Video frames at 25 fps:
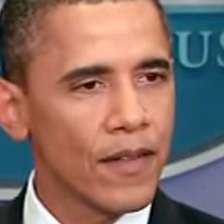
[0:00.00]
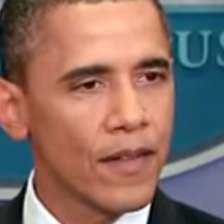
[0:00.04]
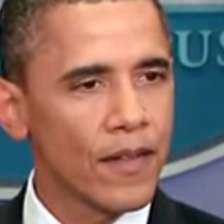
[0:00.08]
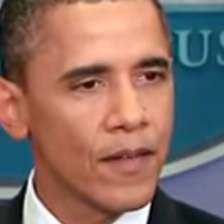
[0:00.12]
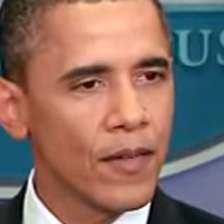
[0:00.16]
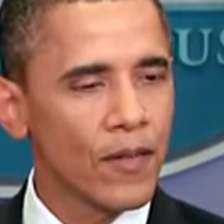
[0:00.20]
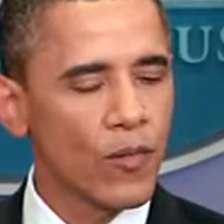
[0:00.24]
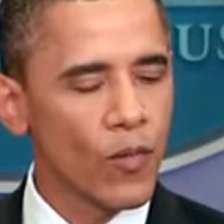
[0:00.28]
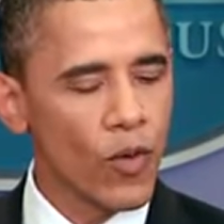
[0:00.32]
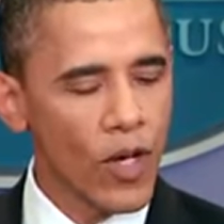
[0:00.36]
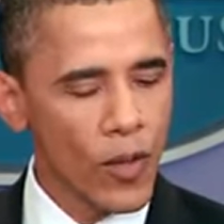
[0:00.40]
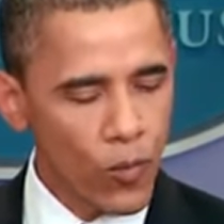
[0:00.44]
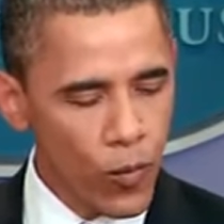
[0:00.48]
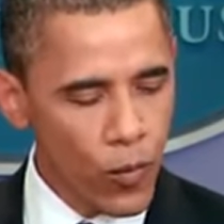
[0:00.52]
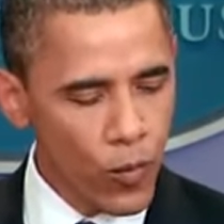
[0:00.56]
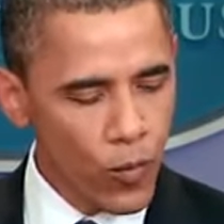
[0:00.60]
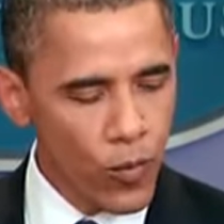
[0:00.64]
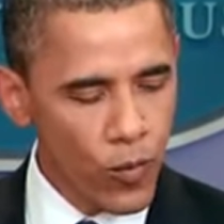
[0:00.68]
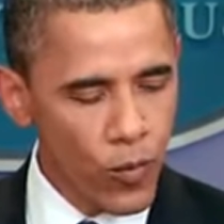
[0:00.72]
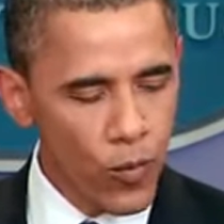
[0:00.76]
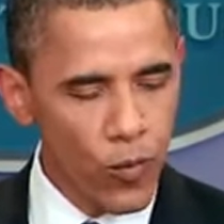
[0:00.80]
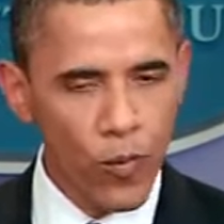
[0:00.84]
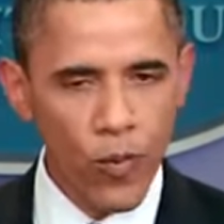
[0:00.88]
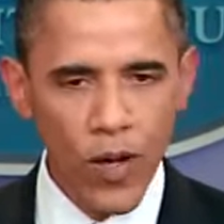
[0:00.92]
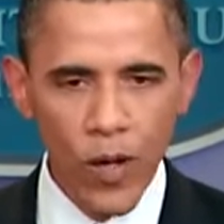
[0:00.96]
when
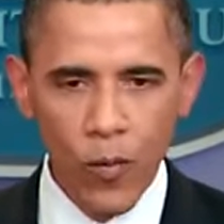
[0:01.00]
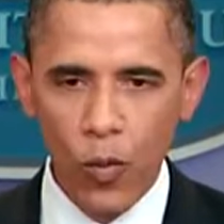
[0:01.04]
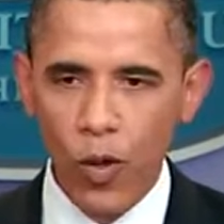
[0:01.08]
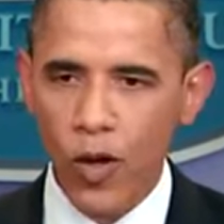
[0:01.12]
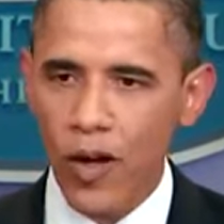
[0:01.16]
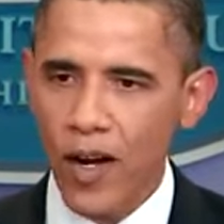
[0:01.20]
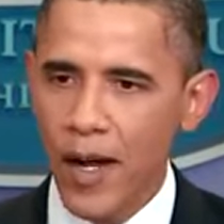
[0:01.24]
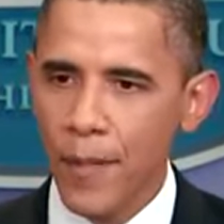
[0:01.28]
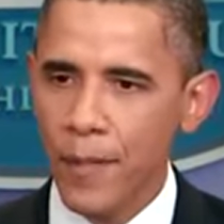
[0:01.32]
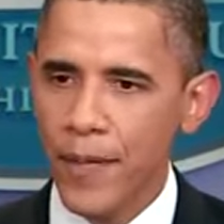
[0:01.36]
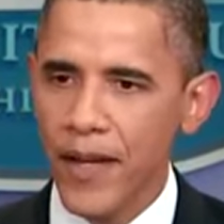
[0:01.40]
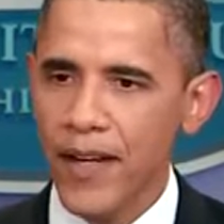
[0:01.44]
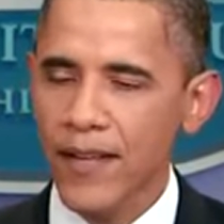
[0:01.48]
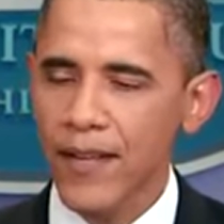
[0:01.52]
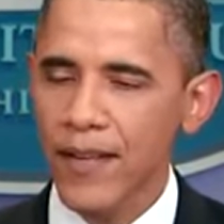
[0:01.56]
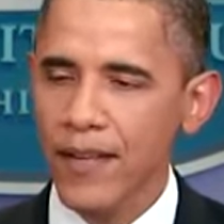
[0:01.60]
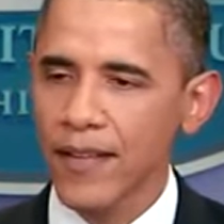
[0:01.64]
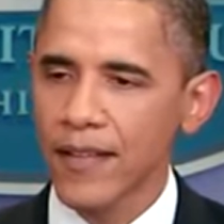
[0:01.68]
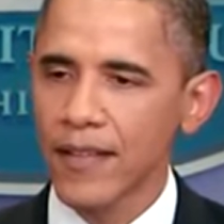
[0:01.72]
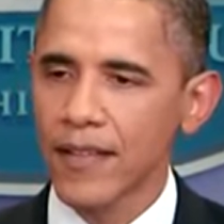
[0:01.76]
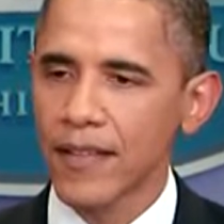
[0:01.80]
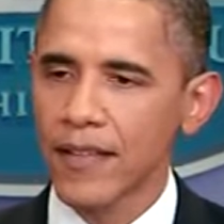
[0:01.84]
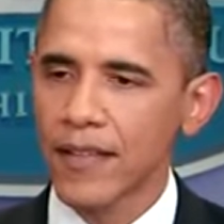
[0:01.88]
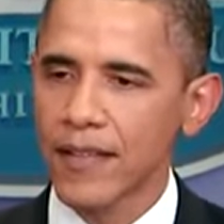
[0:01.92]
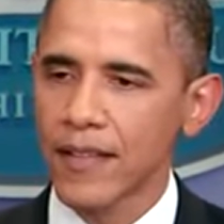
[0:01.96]
we're up here,
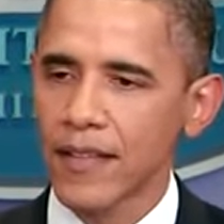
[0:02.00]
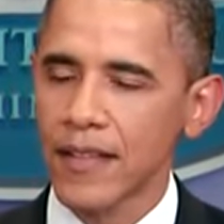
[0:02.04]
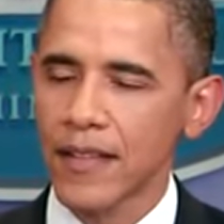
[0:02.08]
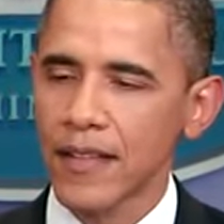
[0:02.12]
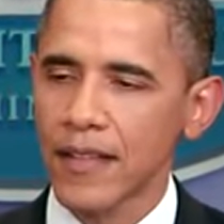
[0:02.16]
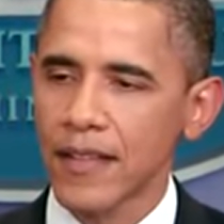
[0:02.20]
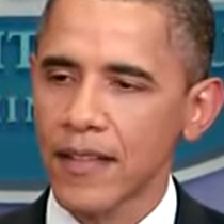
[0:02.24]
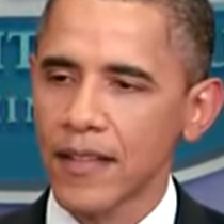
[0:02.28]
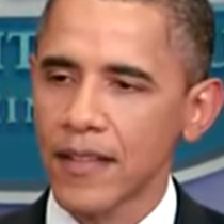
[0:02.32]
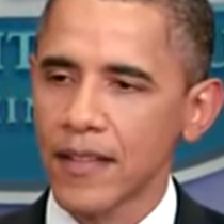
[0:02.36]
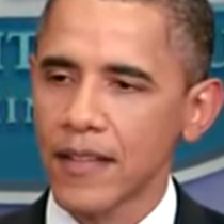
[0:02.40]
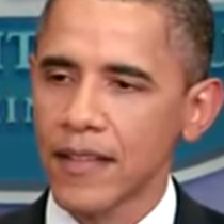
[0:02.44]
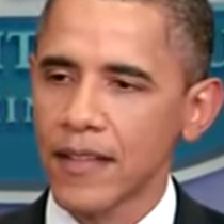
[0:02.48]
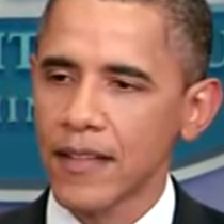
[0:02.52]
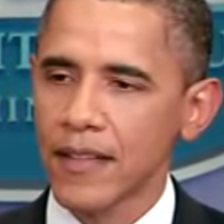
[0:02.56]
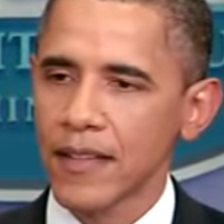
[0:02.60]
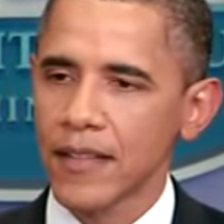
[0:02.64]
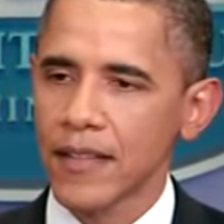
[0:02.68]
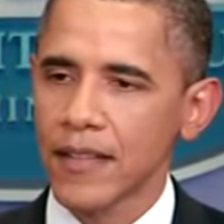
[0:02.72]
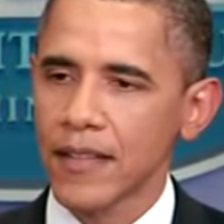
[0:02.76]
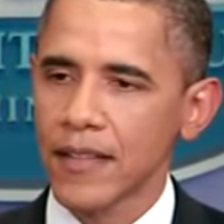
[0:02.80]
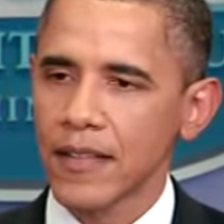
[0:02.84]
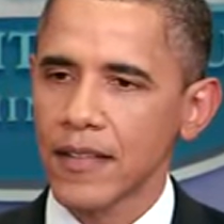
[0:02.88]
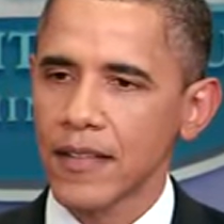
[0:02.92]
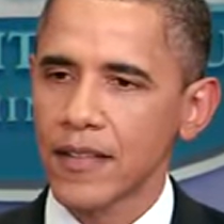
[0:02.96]

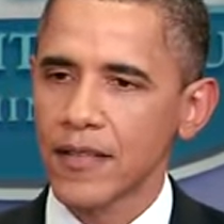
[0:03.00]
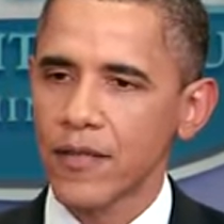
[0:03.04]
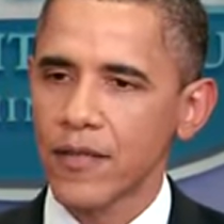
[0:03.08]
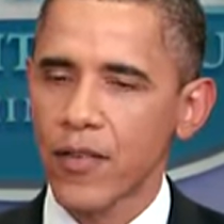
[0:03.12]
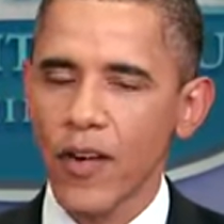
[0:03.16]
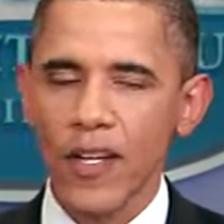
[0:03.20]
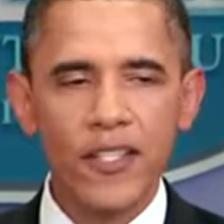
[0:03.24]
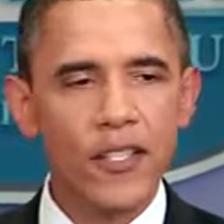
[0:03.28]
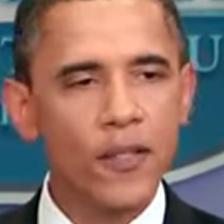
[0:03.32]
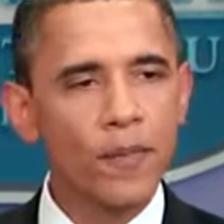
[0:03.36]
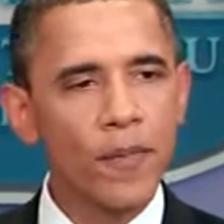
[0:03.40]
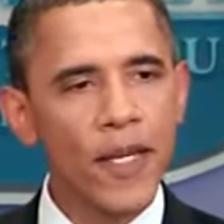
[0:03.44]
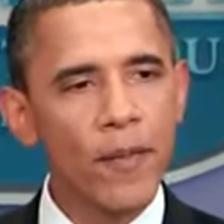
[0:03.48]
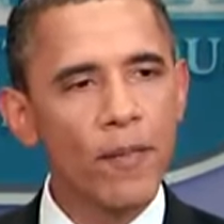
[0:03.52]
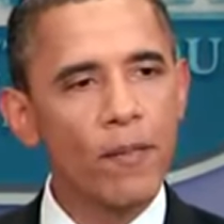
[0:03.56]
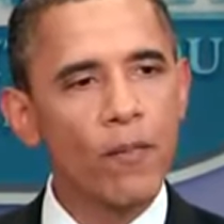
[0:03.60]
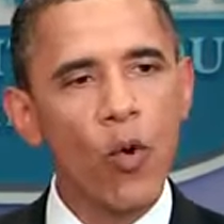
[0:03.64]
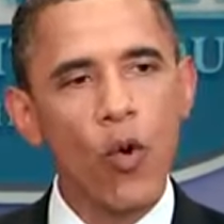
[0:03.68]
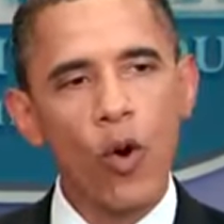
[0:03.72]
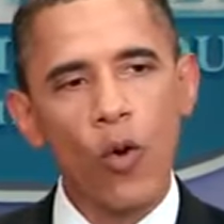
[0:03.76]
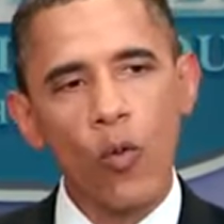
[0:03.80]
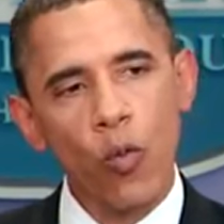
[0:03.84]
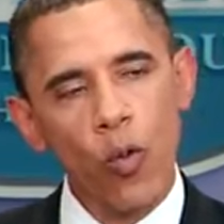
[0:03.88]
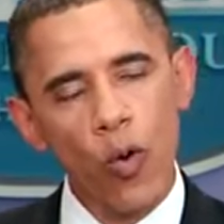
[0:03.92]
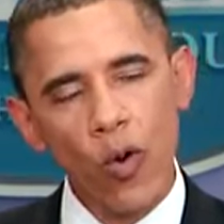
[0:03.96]
for us to be
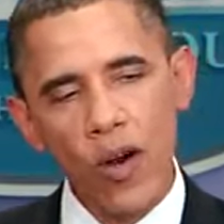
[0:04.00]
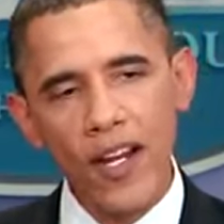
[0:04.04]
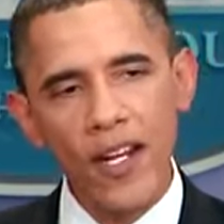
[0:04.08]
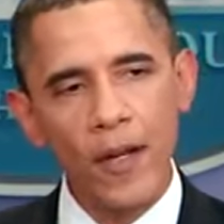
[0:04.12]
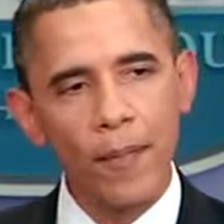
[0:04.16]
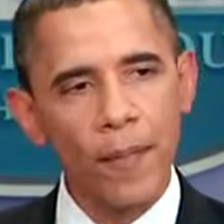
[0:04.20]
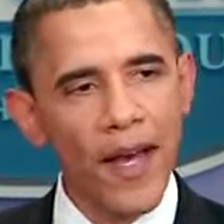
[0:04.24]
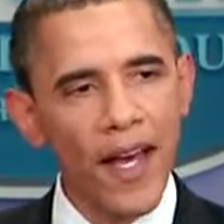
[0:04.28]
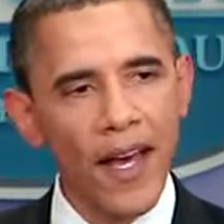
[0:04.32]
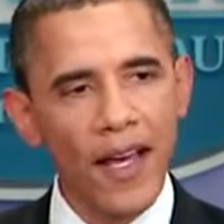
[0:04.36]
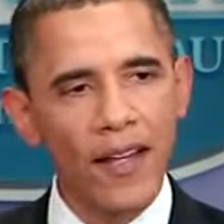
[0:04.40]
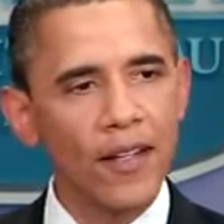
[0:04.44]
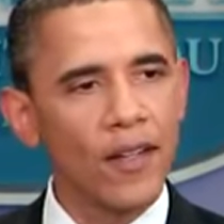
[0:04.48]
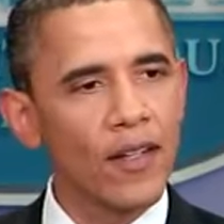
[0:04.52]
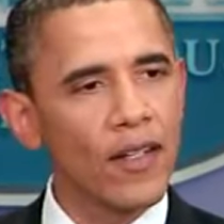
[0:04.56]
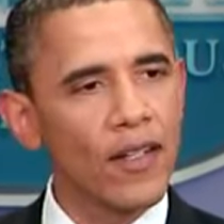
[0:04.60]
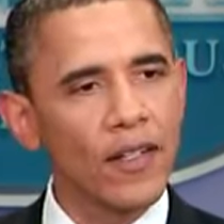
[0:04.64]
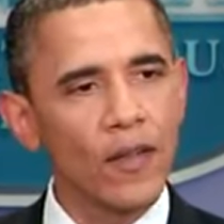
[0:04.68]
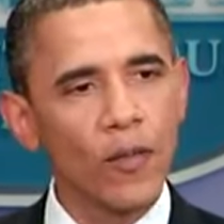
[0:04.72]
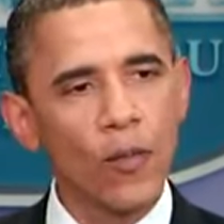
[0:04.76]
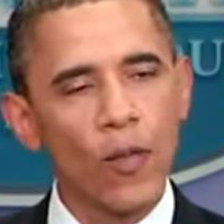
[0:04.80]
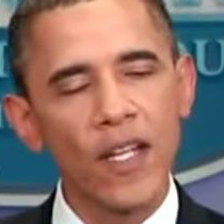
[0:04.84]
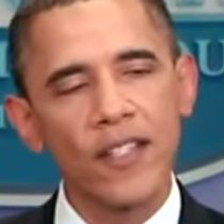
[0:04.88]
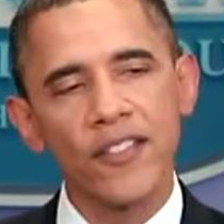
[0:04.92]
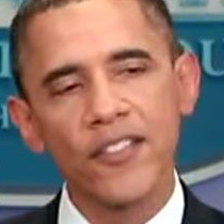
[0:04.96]
more worried about
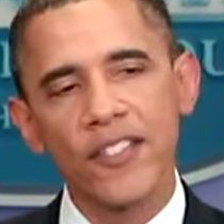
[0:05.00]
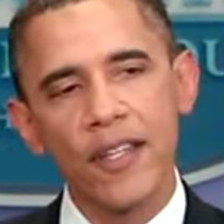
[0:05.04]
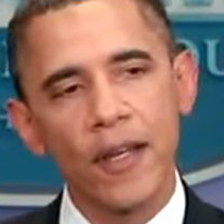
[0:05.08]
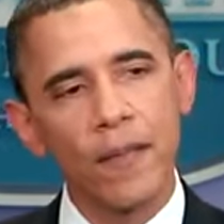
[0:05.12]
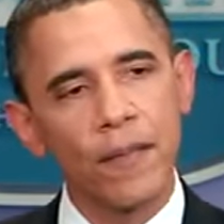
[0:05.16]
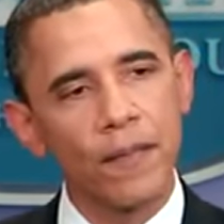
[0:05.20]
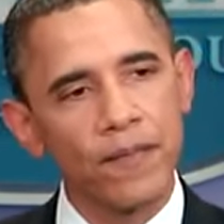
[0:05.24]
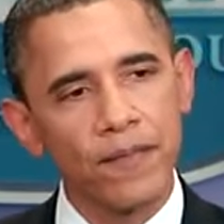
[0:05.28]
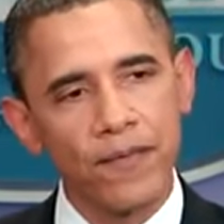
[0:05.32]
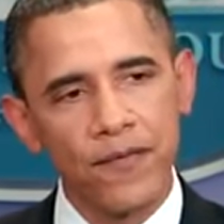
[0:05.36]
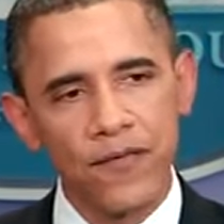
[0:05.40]
what some